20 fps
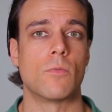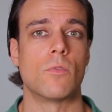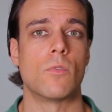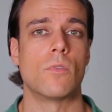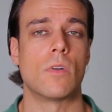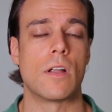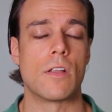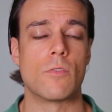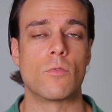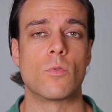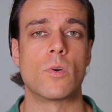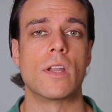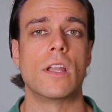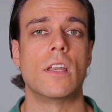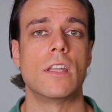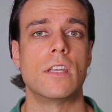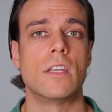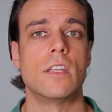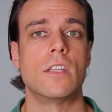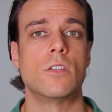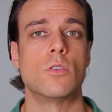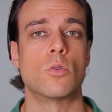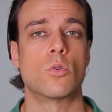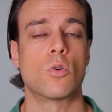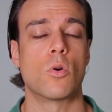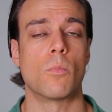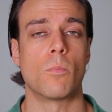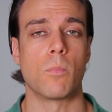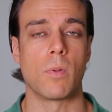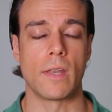I really need to
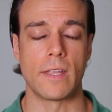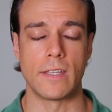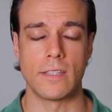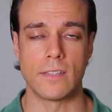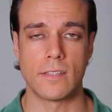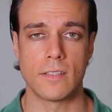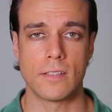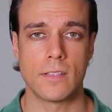complete.